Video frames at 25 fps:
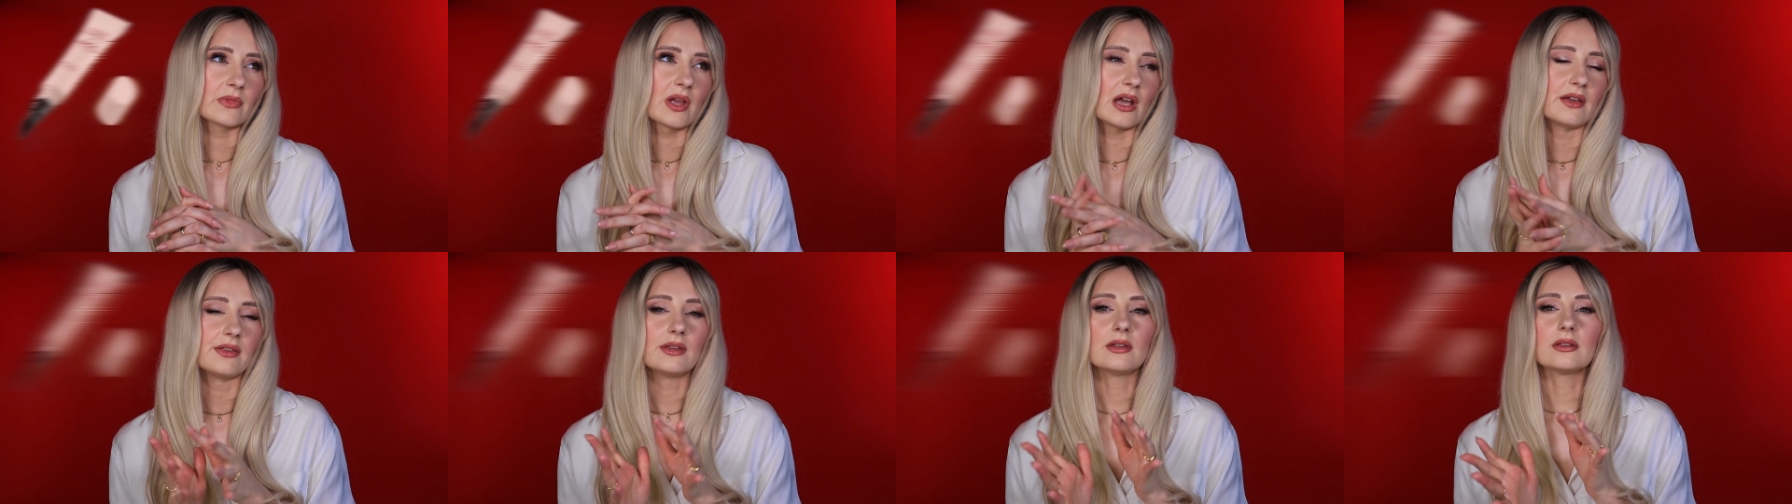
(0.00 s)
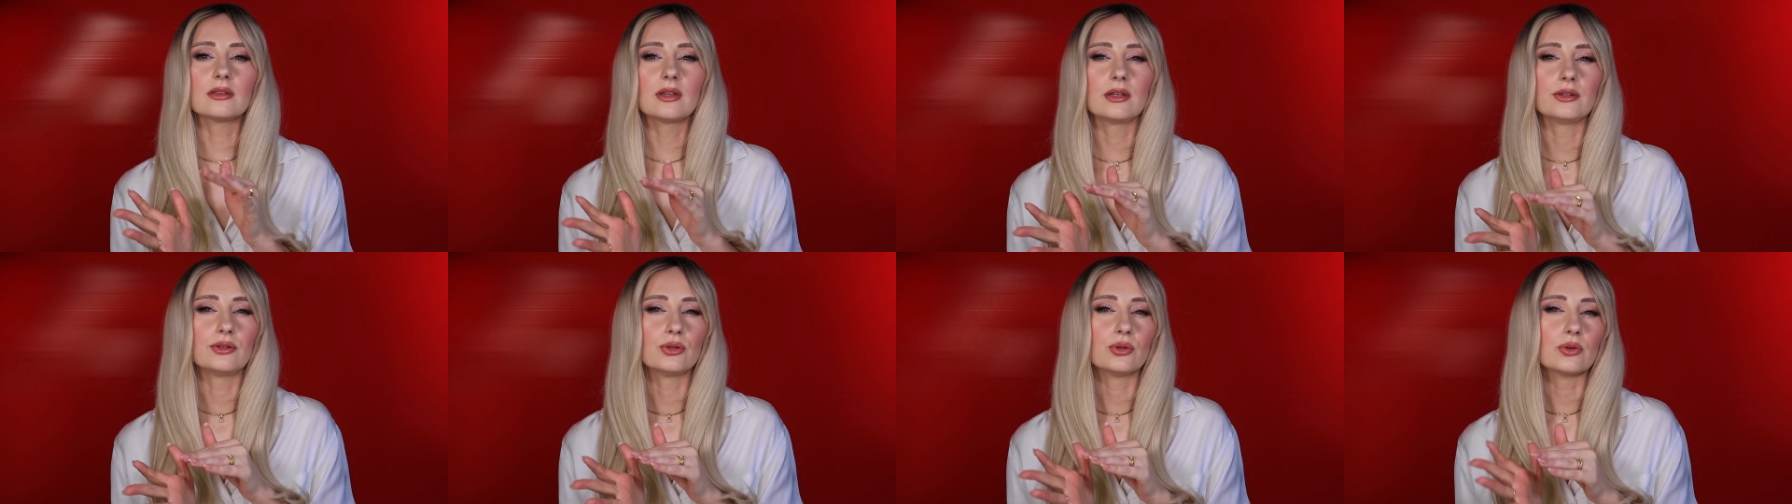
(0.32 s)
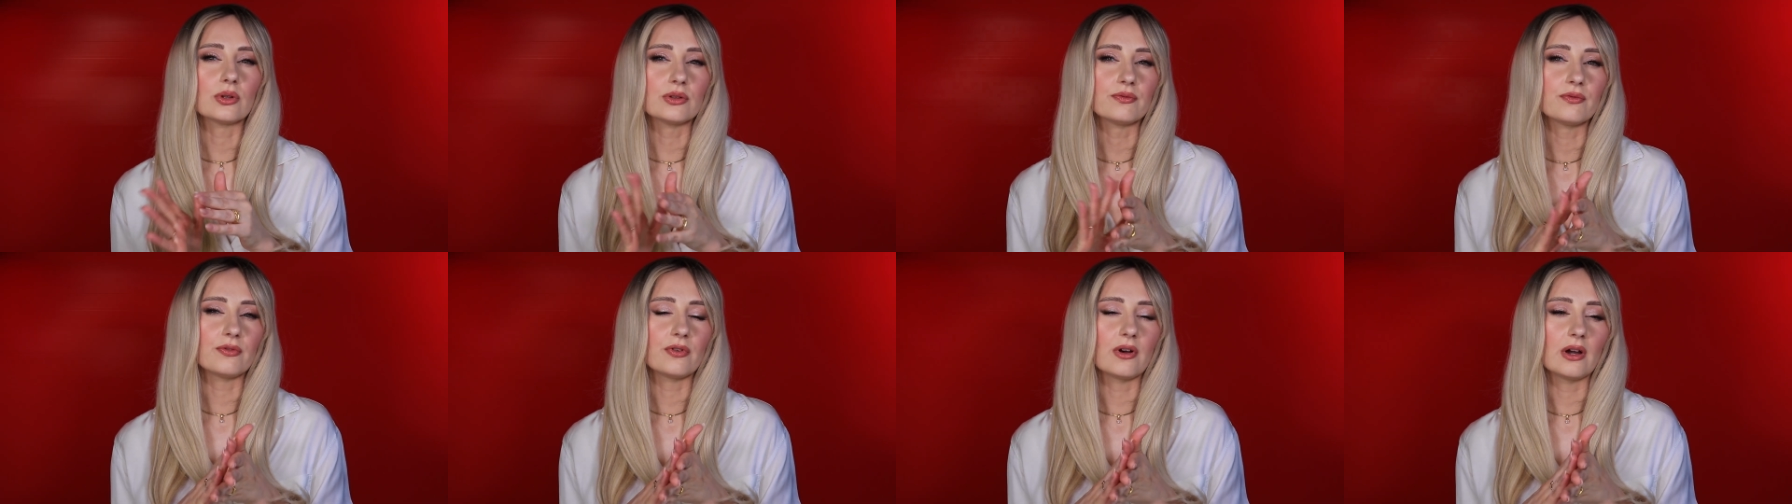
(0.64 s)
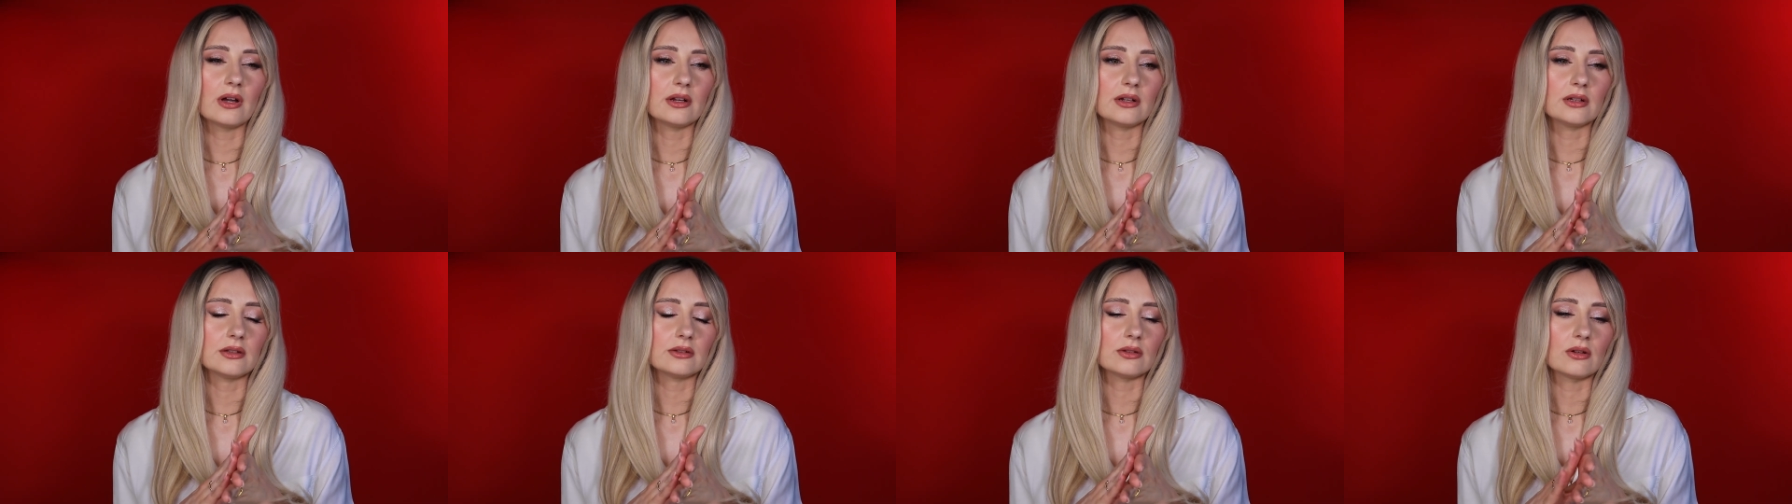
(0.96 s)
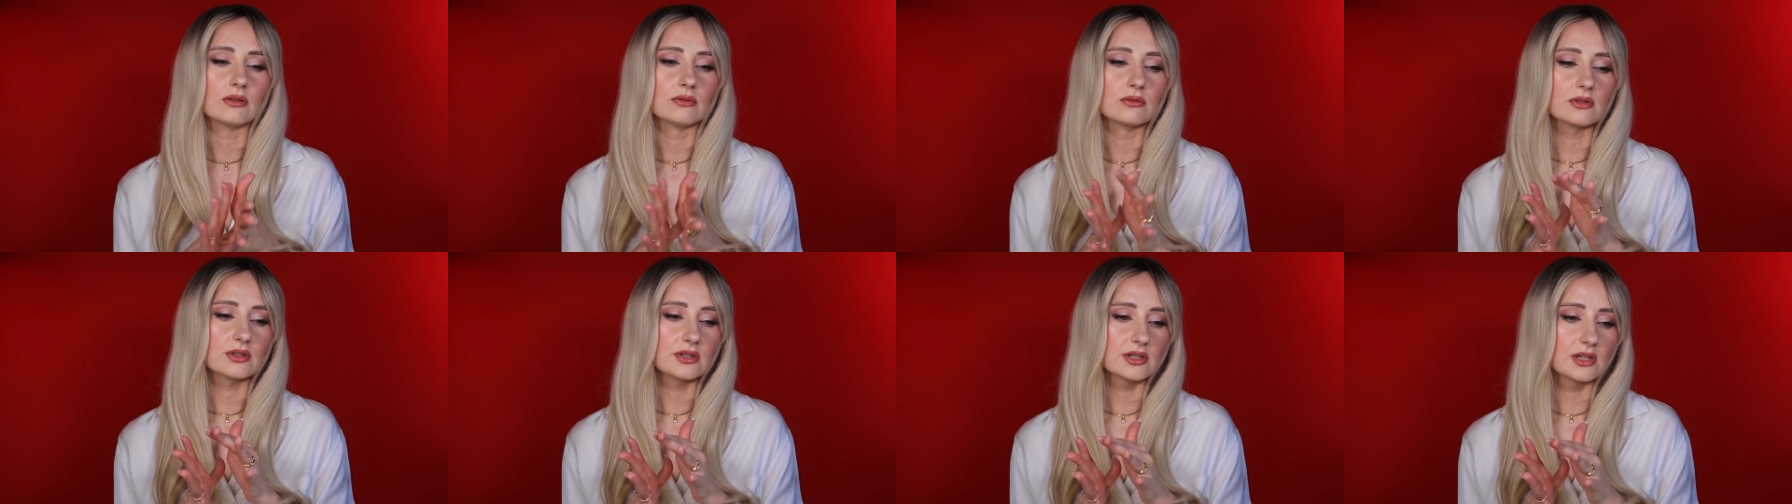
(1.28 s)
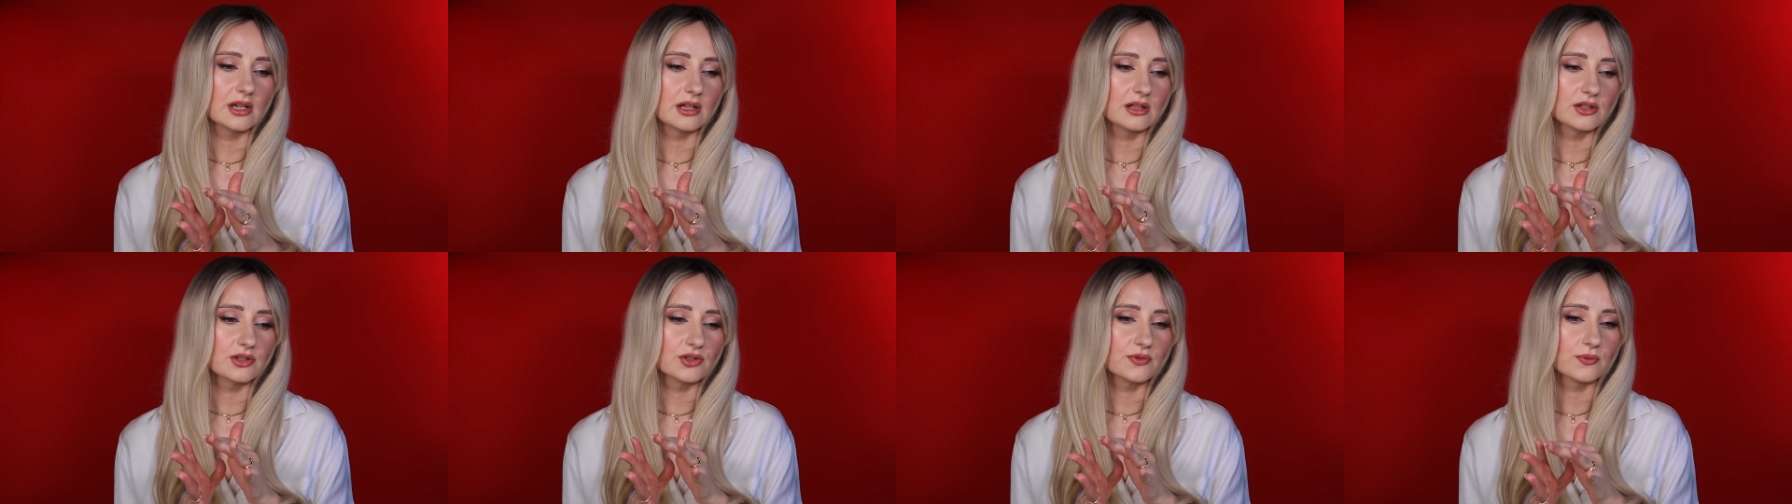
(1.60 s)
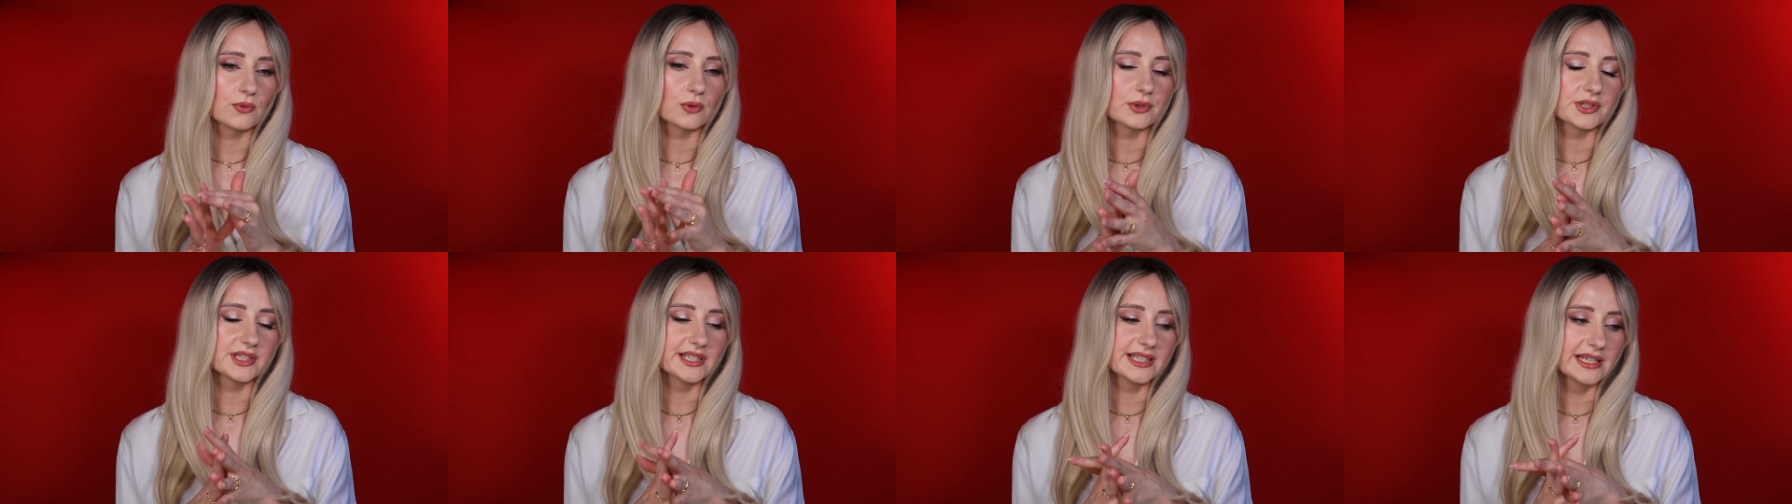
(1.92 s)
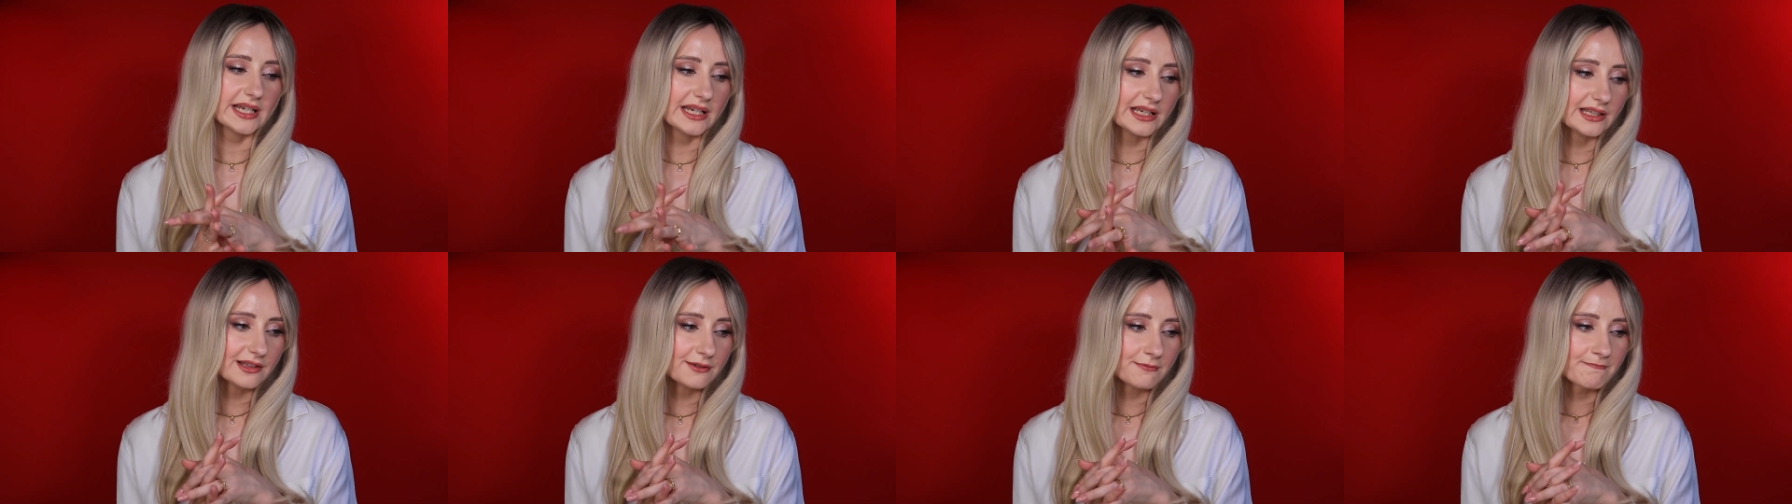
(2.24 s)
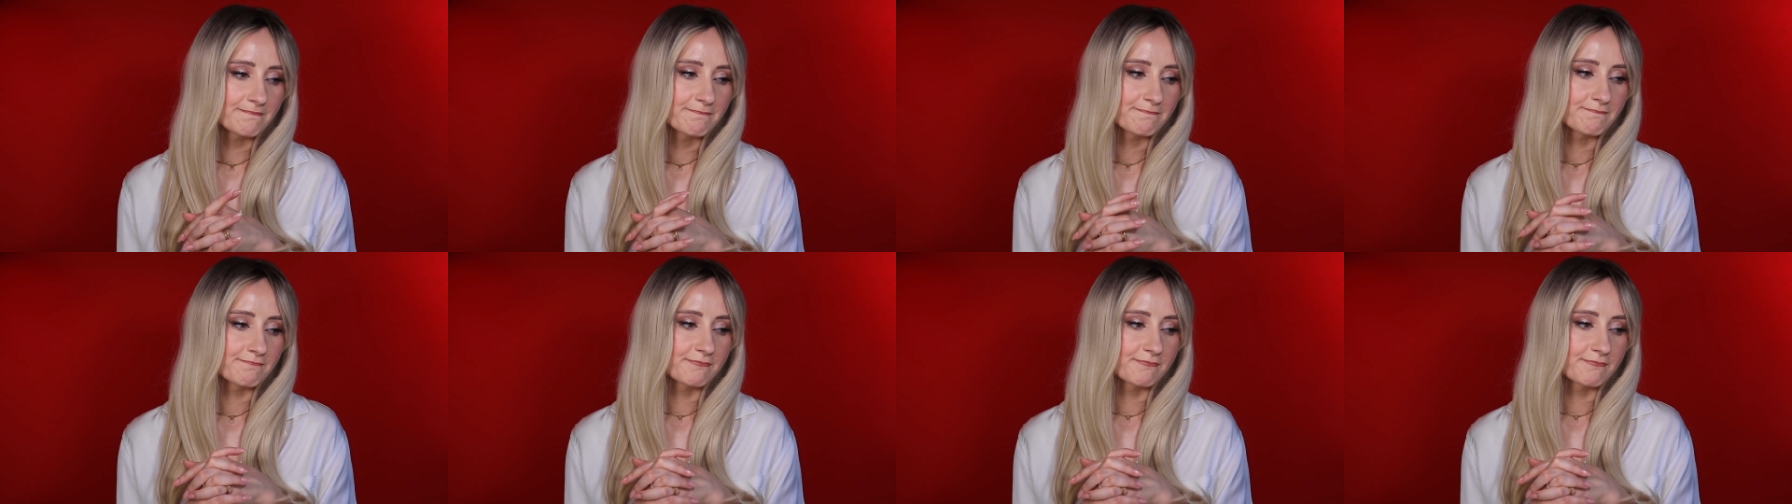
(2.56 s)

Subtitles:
I think that you can find it on sales for 10.